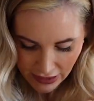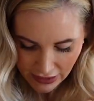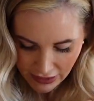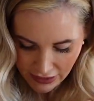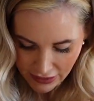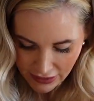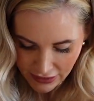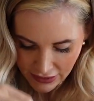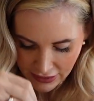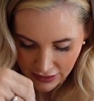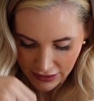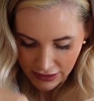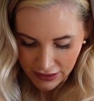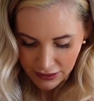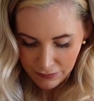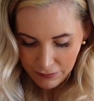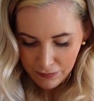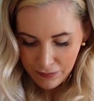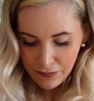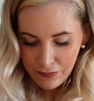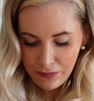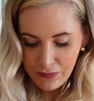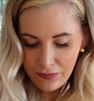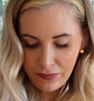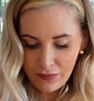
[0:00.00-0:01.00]
and
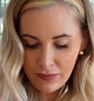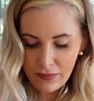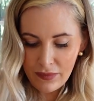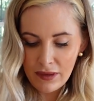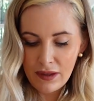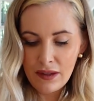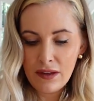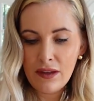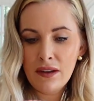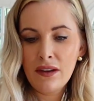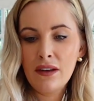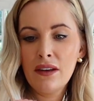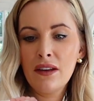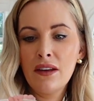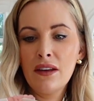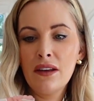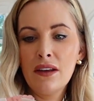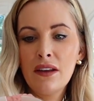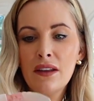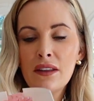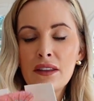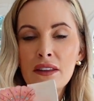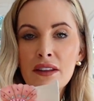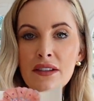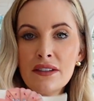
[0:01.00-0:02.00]

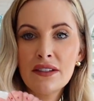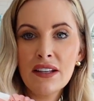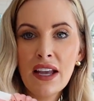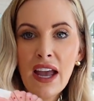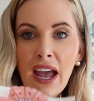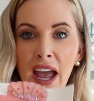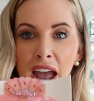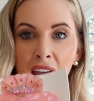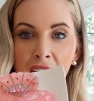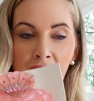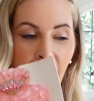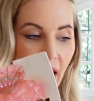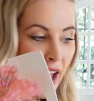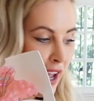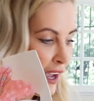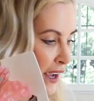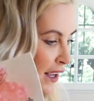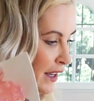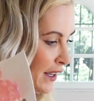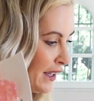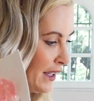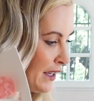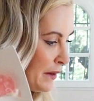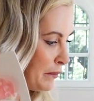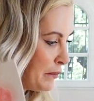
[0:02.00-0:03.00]
there's a hair
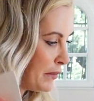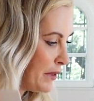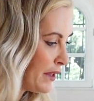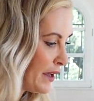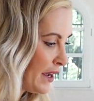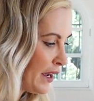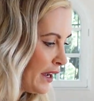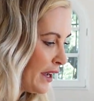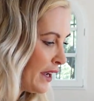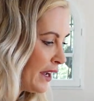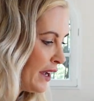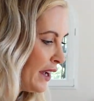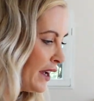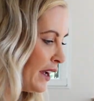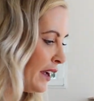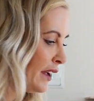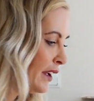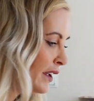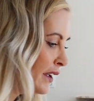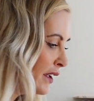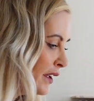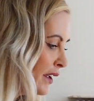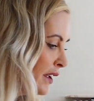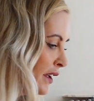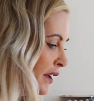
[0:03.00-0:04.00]
clip there.
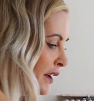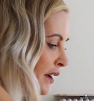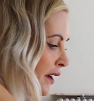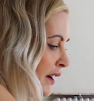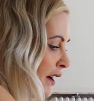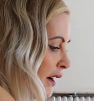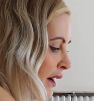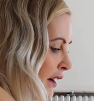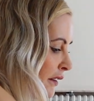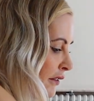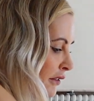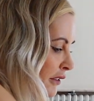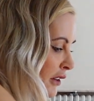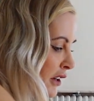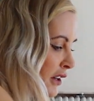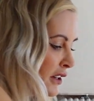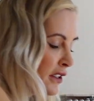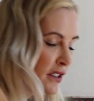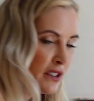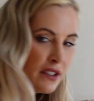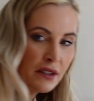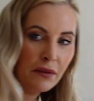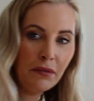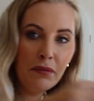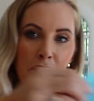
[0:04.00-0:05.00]
I've got
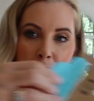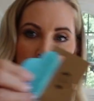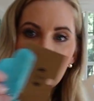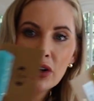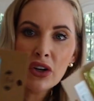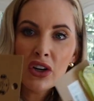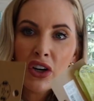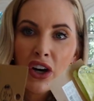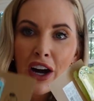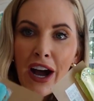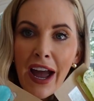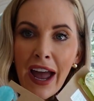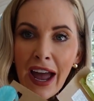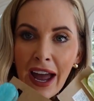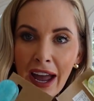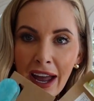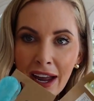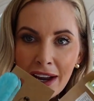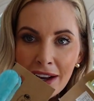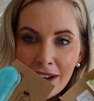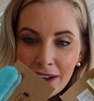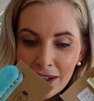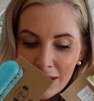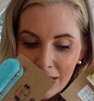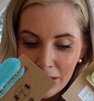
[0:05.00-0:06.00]
some more hair
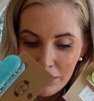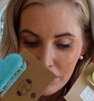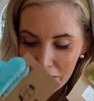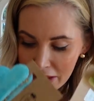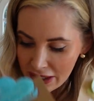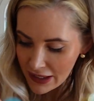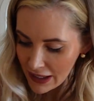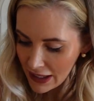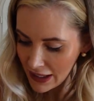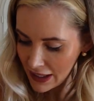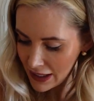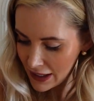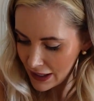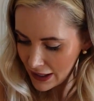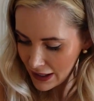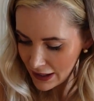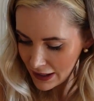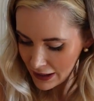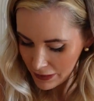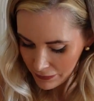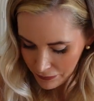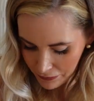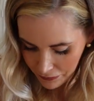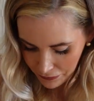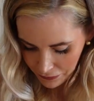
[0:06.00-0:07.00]
clips
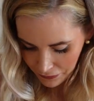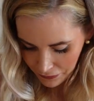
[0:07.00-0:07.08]
here.